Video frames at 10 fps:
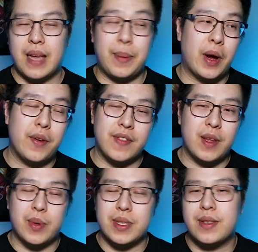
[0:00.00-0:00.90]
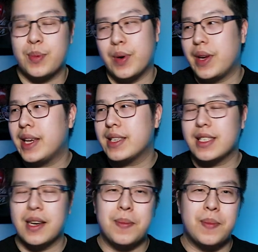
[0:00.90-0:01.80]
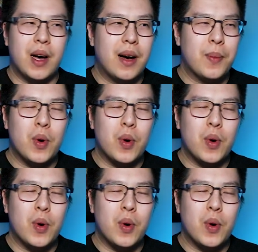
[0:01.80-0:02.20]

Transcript: I mean, hopefully we'll we'll hear some uh,